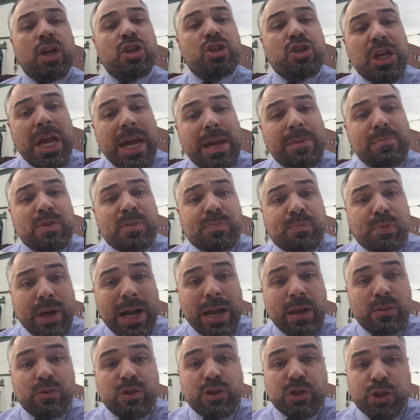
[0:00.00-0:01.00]
James
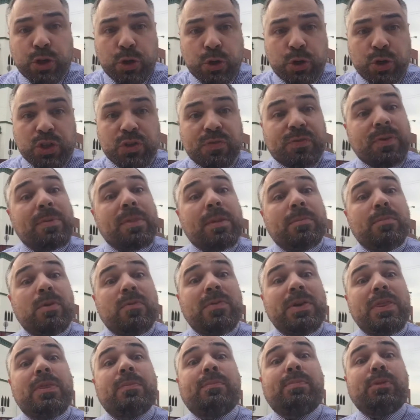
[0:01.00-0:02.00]
Brown's church from the
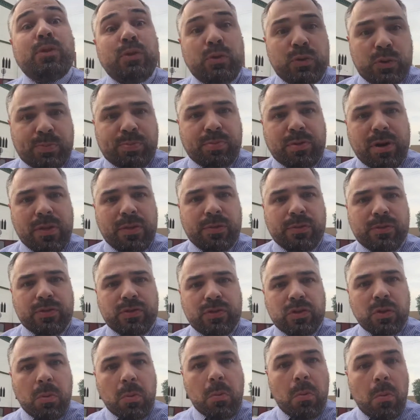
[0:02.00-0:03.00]
movie The Blues
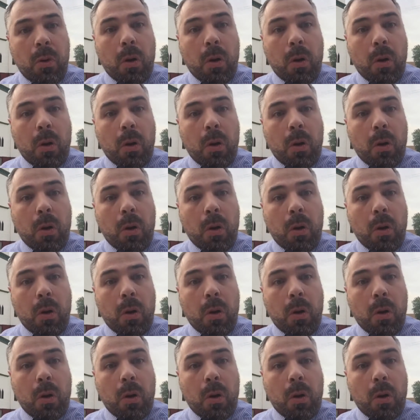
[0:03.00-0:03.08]
Brothers.